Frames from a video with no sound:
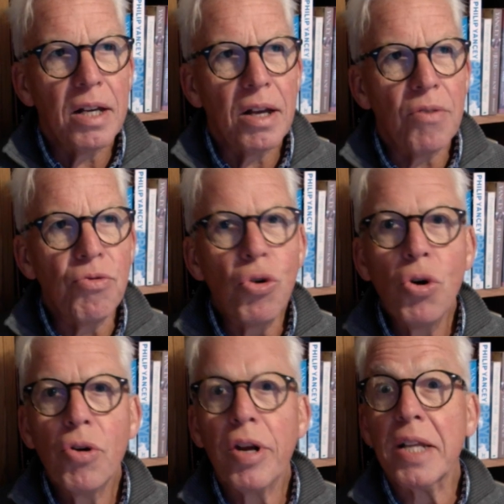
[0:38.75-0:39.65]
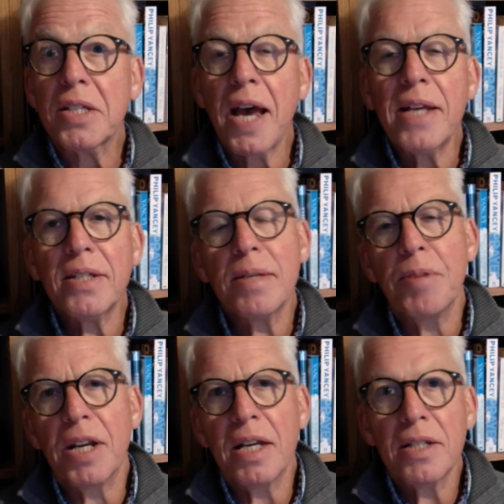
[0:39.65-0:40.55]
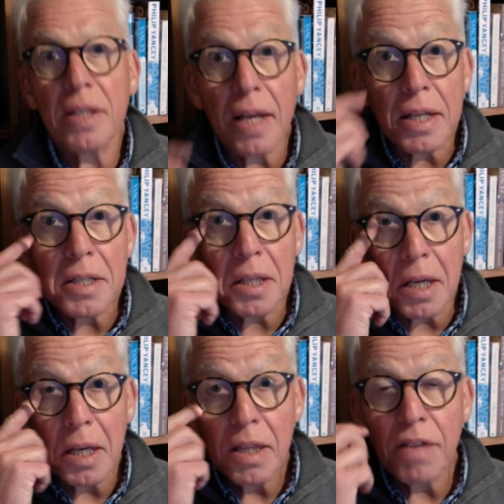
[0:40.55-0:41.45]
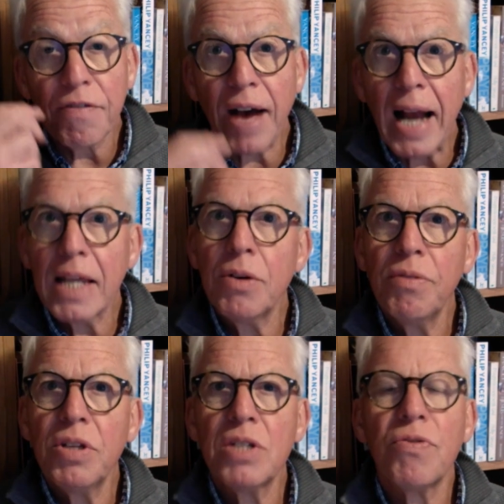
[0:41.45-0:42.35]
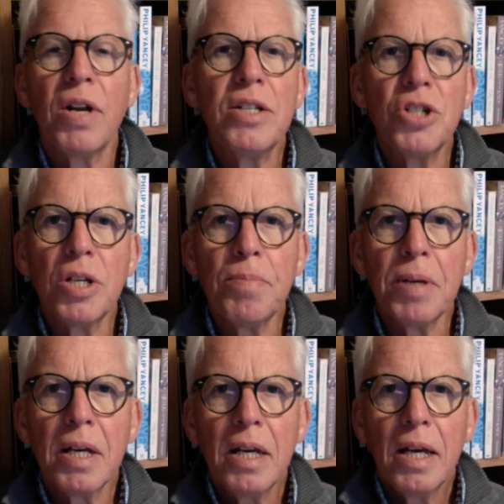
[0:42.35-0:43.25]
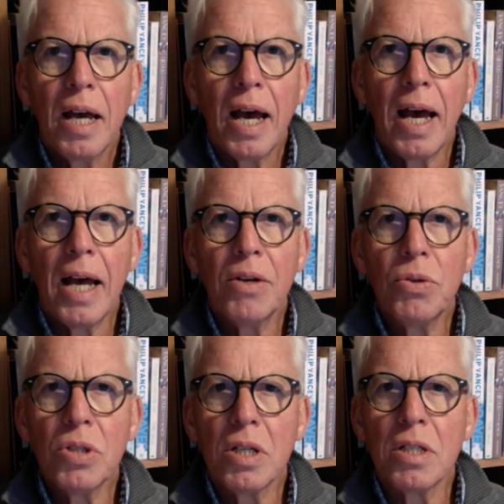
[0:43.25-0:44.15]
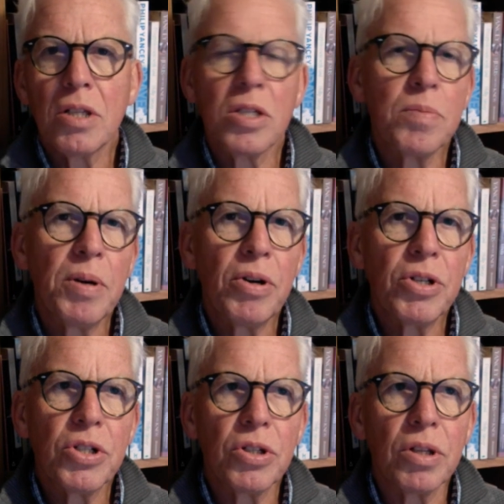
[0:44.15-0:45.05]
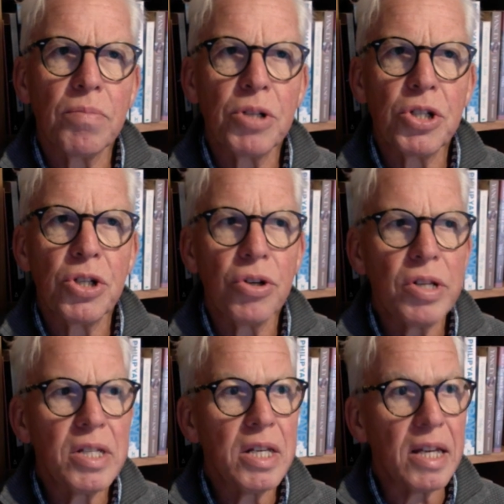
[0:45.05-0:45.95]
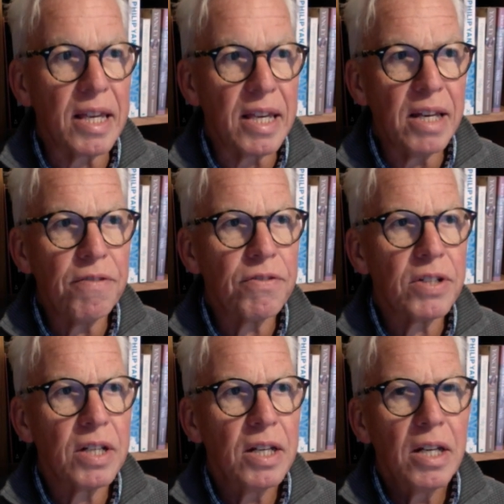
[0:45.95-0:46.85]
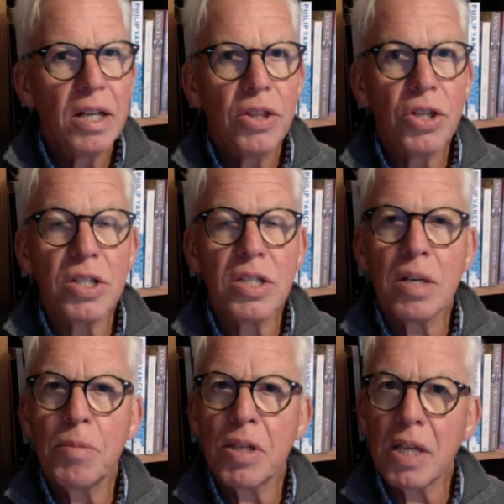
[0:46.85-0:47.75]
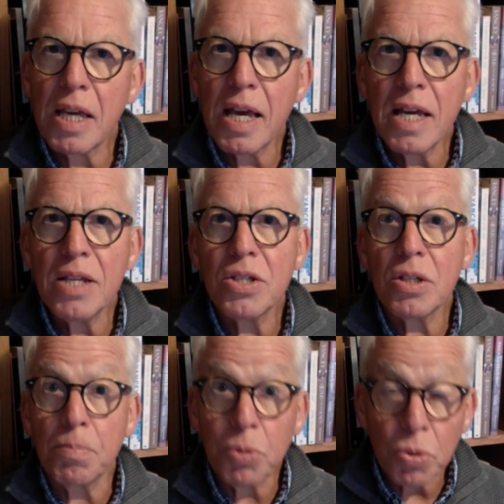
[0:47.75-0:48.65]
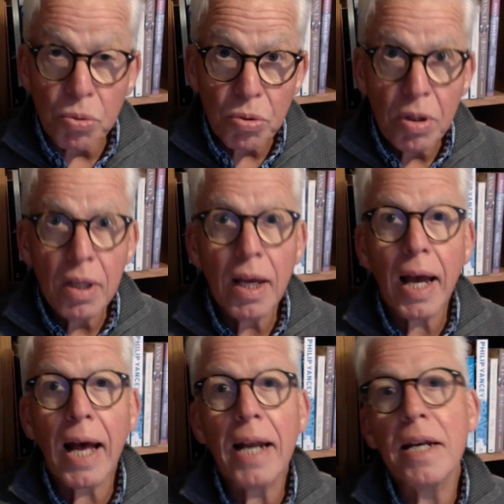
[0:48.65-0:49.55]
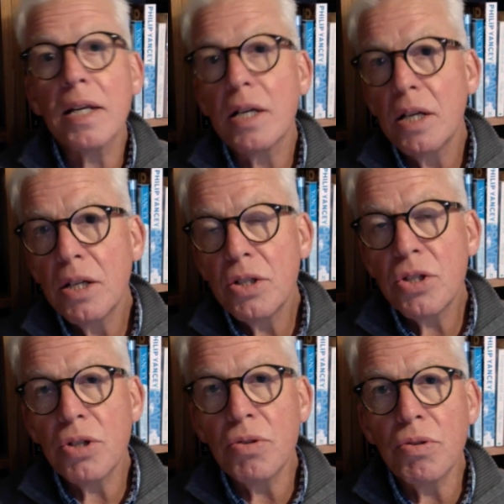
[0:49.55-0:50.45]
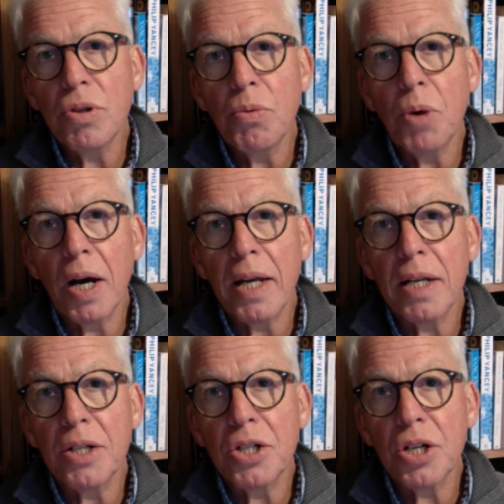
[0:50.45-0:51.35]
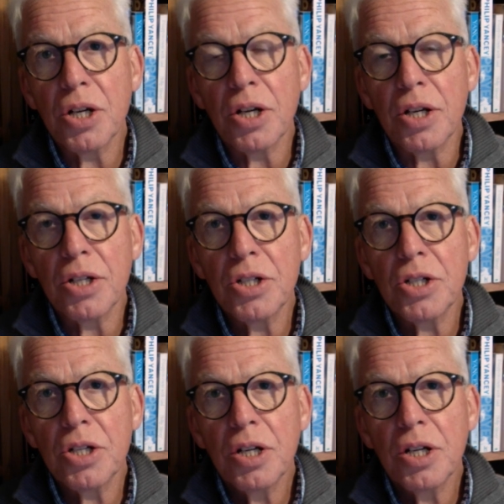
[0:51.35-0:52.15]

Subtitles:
roaring testimony, isn't there, to the value of this friendship and also to the spiritual maturity and gift that Timothy is to Paul and to the wider church.